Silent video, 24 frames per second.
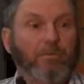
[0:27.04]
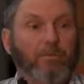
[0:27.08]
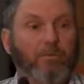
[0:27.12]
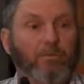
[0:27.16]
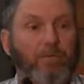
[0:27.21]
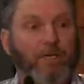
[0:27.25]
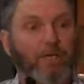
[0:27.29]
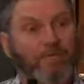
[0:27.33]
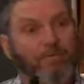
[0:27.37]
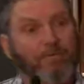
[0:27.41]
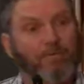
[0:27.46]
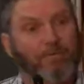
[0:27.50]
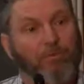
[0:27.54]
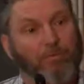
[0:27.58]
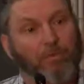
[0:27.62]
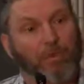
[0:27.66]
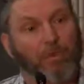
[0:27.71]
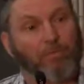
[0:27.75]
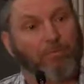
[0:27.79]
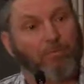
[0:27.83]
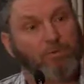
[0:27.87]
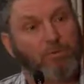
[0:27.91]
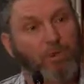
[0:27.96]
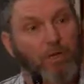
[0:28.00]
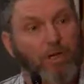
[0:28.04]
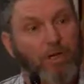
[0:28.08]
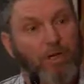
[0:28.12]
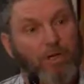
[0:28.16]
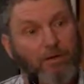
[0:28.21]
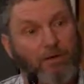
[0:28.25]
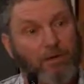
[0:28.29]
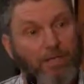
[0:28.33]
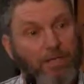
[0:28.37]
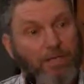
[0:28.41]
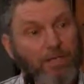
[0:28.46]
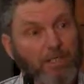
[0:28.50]
ranging from
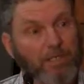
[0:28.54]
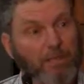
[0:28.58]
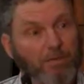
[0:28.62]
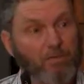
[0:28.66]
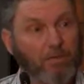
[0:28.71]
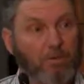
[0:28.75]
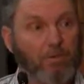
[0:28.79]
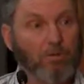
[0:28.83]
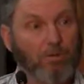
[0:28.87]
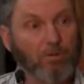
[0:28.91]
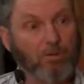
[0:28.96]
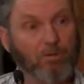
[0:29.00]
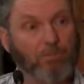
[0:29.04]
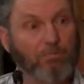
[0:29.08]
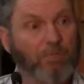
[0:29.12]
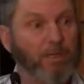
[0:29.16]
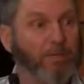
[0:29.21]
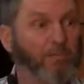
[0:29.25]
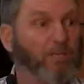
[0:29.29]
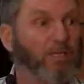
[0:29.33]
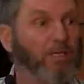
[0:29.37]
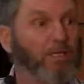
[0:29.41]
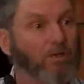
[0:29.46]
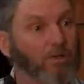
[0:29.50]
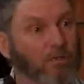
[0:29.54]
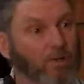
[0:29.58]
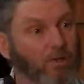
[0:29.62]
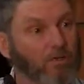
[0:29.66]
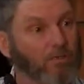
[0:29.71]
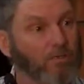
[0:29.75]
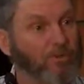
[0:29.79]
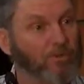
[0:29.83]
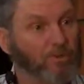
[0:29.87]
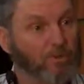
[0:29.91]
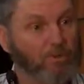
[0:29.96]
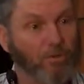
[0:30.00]
diarrhea to memory
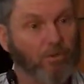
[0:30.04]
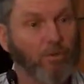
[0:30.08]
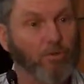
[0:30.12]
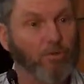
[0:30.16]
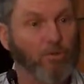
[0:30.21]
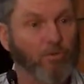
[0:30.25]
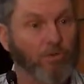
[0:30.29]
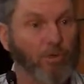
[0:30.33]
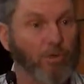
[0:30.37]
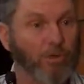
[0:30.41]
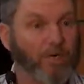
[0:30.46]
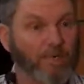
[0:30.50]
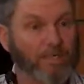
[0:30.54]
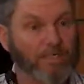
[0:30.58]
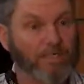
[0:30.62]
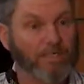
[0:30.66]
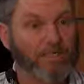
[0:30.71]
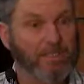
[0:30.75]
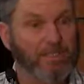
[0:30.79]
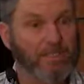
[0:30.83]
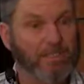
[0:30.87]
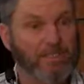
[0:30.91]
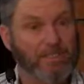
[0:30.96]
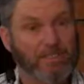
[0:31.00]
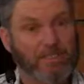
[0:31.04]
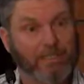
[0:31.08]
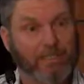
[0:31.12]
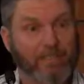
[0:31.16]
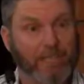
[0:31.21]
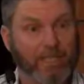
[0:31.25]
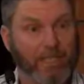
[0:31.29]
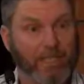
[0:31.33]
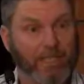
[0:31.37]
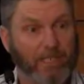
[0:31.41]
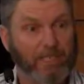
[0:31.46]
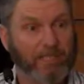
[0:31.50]
loss to paralysis
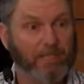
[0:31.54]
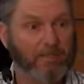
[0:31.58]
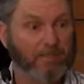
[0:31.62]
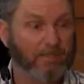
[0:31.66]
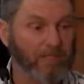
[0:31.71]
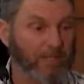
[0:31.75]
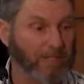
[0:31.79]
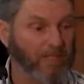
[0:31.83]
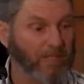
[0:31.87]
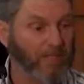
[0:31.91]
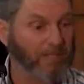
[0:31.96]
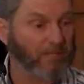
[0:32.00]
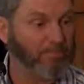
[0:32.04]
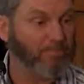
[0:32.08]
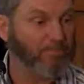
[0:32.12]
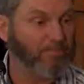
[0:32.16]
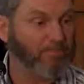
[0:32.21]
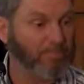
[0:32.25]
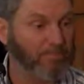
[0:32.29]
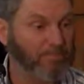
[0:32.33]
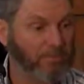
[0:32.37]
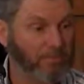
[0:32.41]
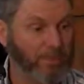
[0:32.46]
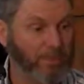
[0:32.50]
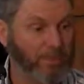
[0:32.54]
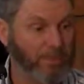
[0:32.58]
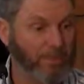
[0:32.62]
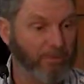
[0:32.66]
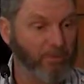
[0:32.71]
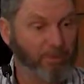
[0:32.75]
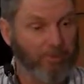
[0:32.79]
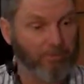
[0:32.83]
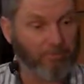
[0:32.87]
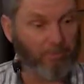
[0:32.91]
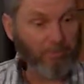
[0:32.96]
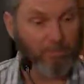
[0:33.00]
and really
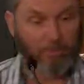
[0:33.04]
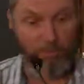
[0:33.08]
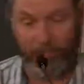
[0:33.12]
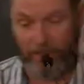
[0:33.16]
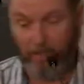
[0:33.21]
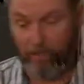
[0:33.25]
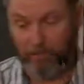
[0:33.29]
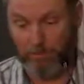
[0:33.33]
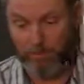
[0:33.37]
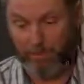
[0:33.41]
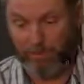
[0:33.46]
bad for morale,